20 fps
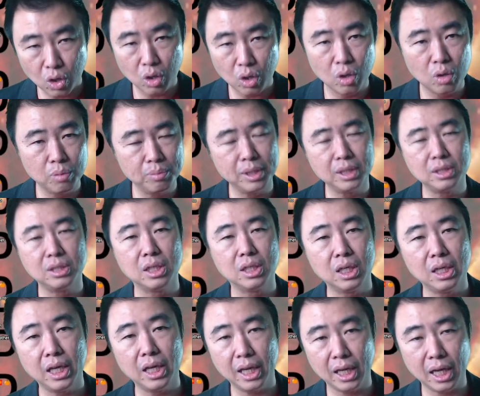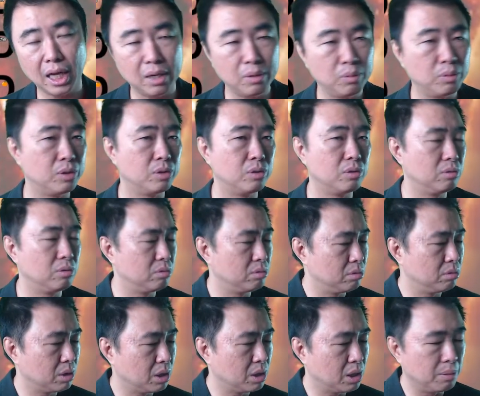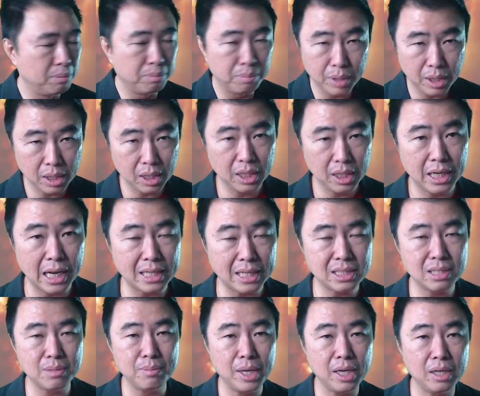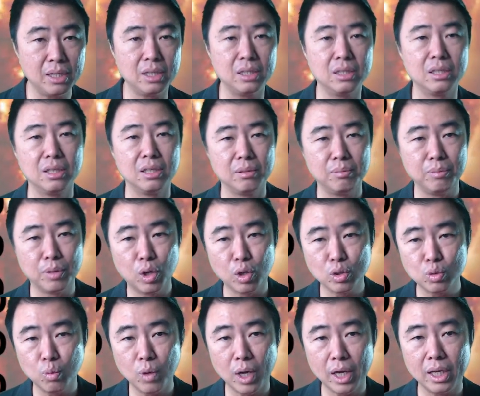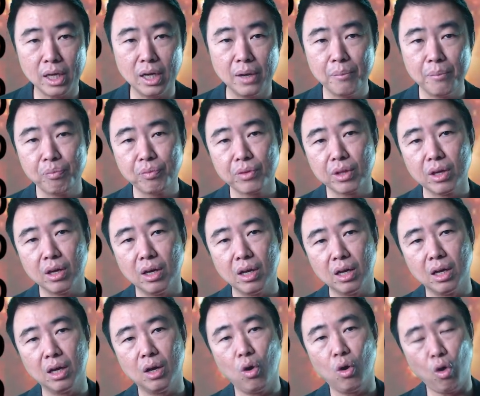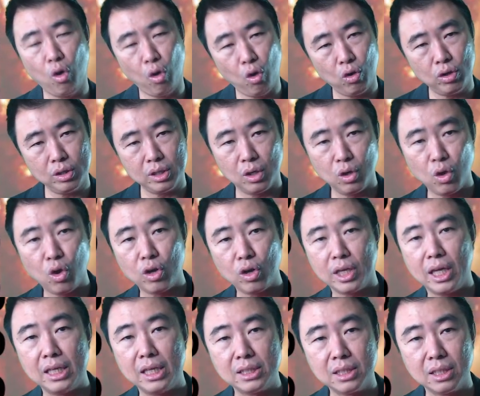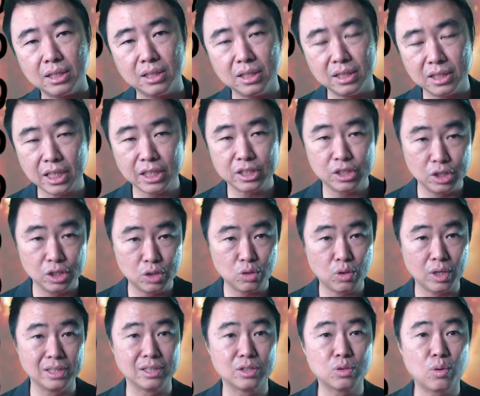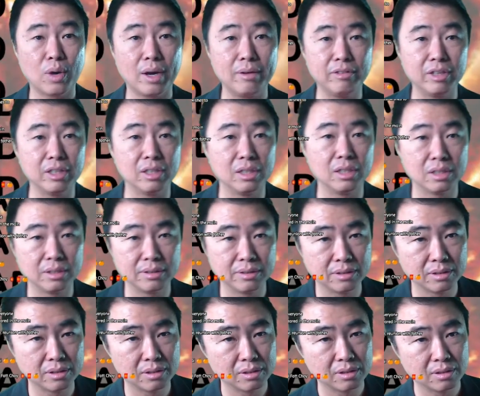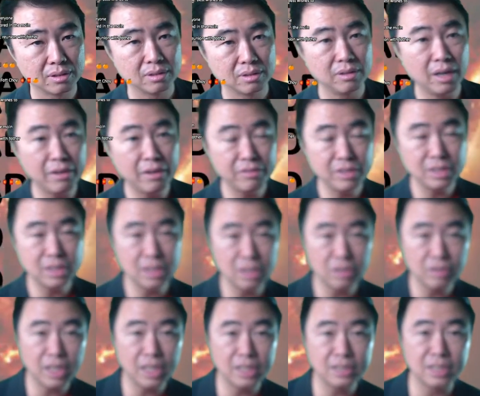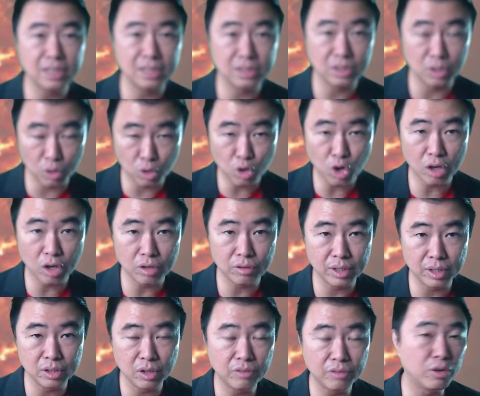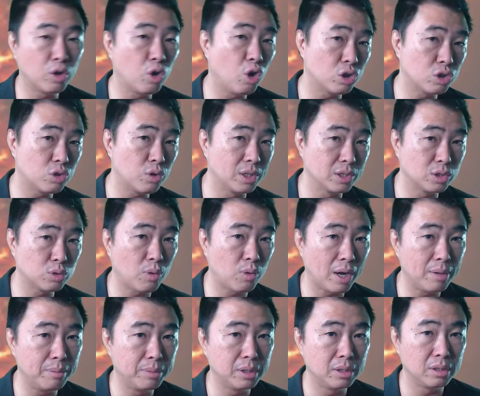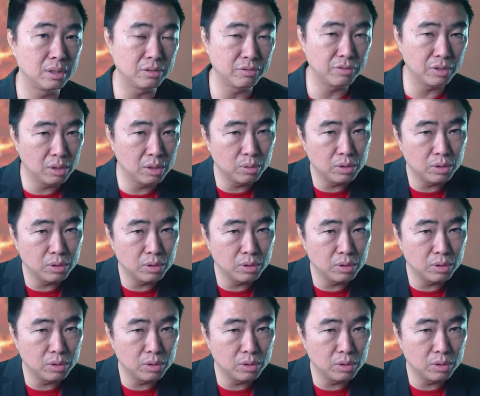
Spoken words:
basically AI will completely decimate it. Because why? All the law cases is actually transcribed. Now, every single case that is in court, right? You have a court transcriber. The fellow will